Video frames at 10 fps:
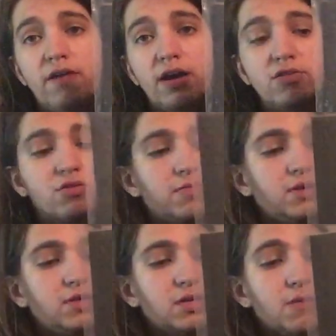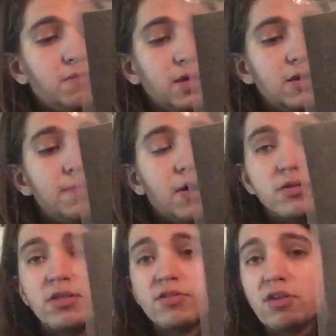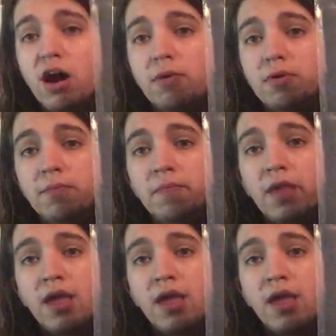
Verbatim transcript: find something to complain about with this album.